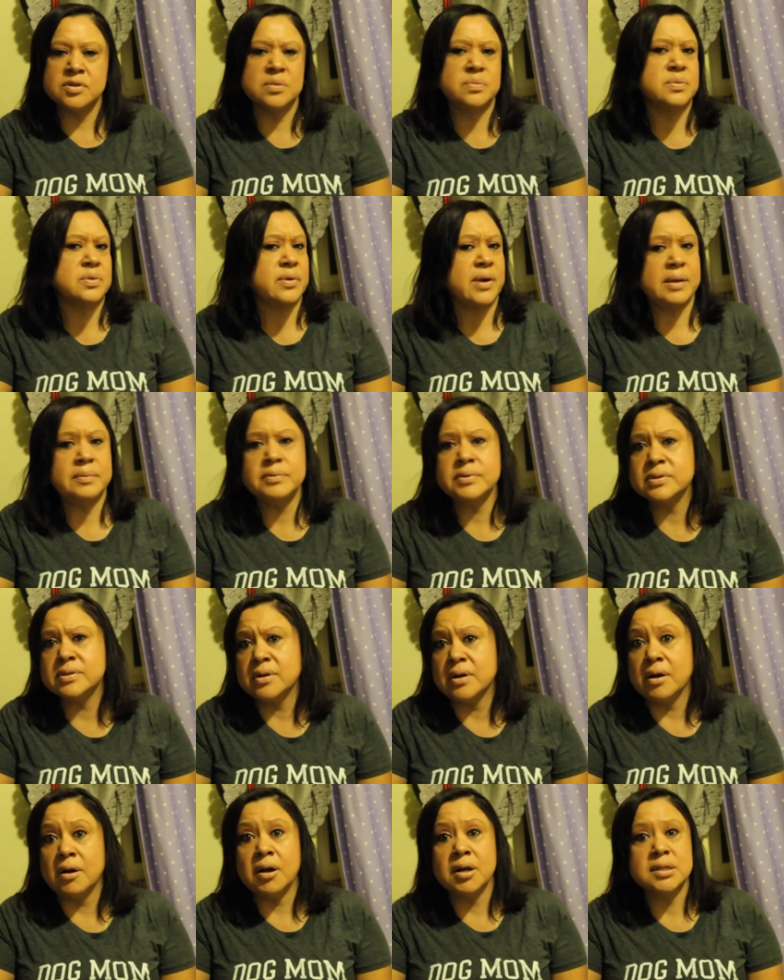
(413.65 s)
Subscribers
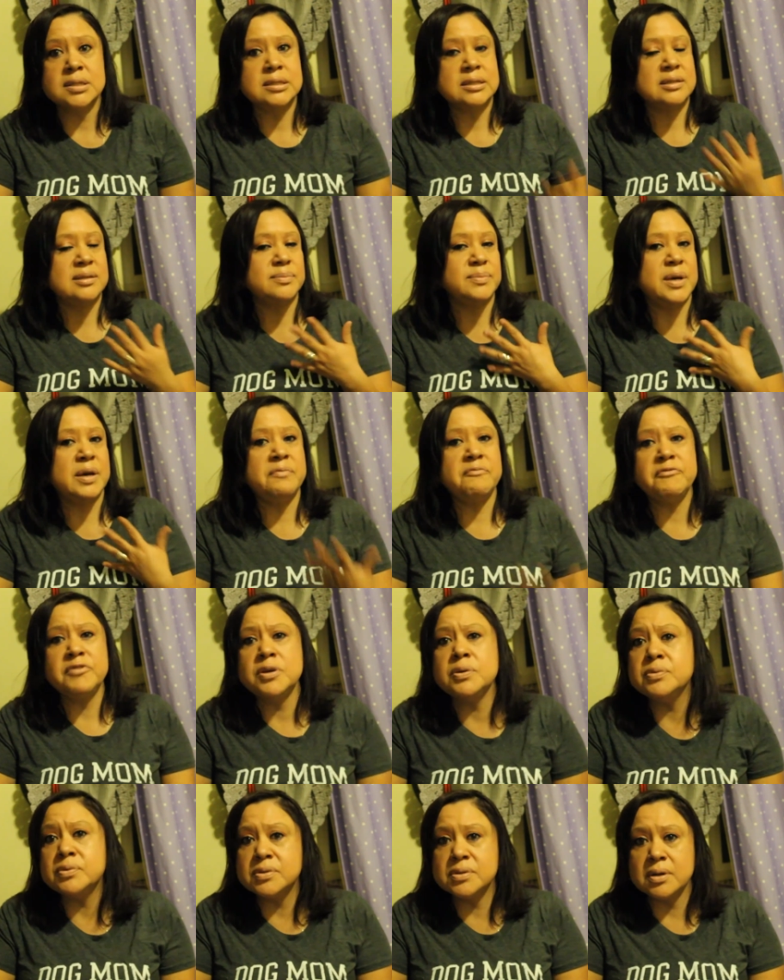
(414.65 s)
are awesome and
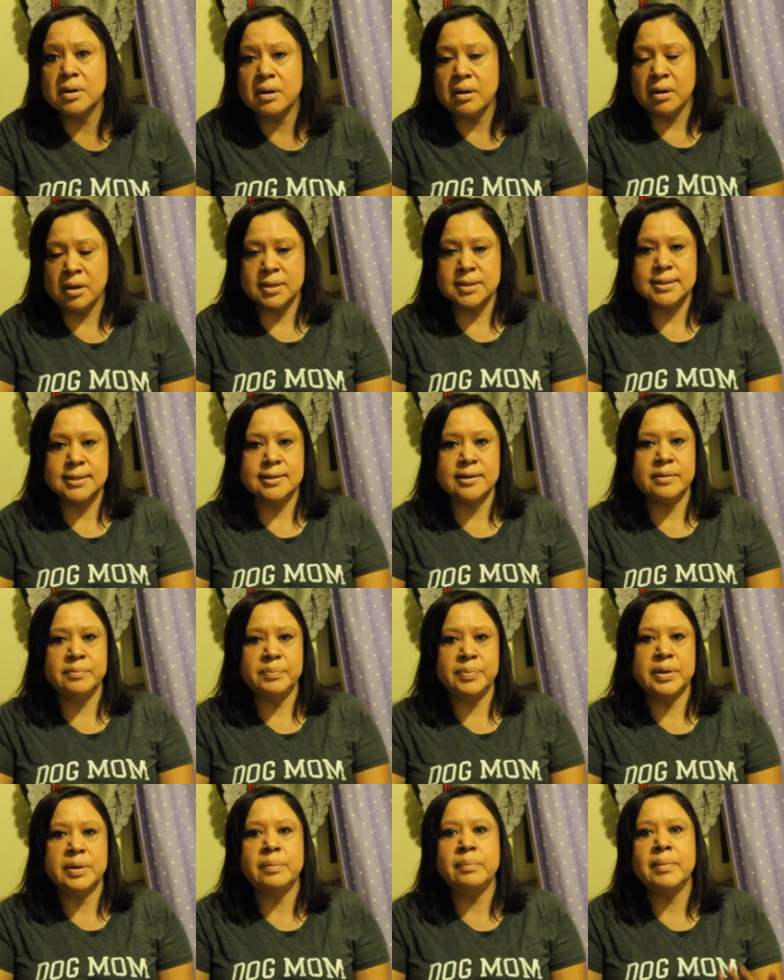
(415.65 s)
views are awesome,
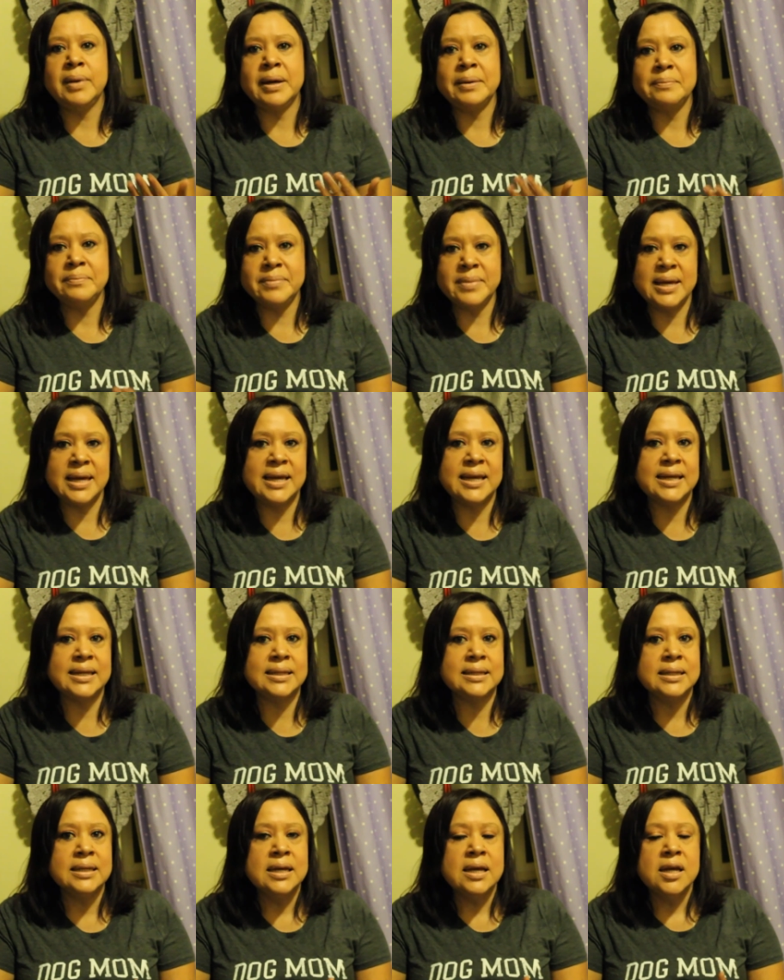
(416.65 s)
but my
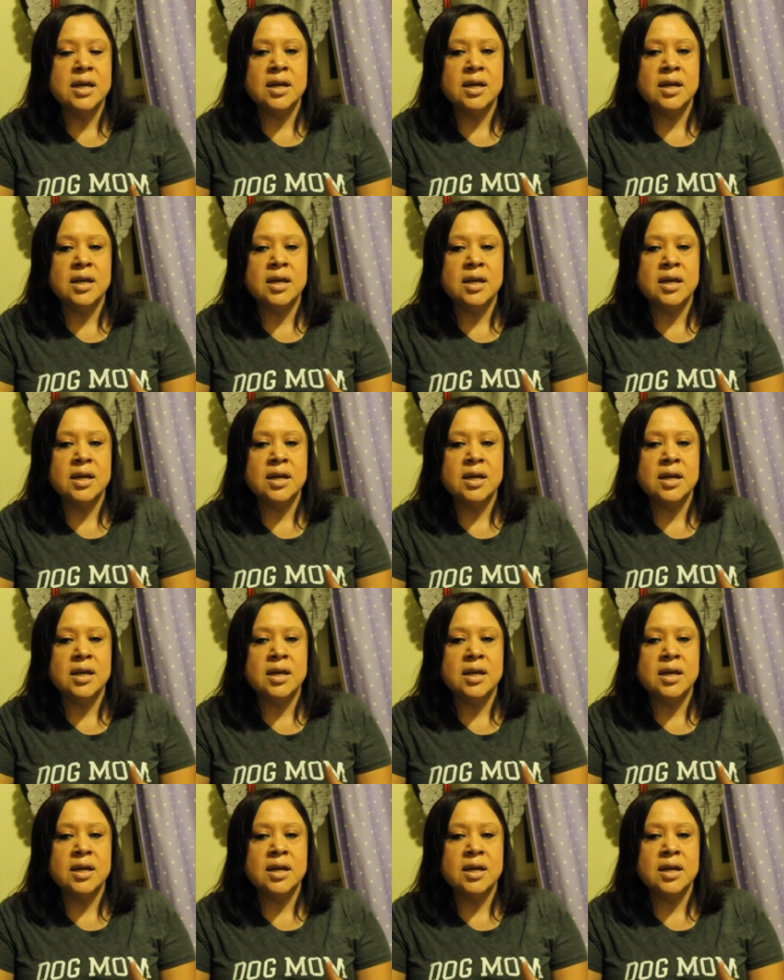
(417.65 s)
main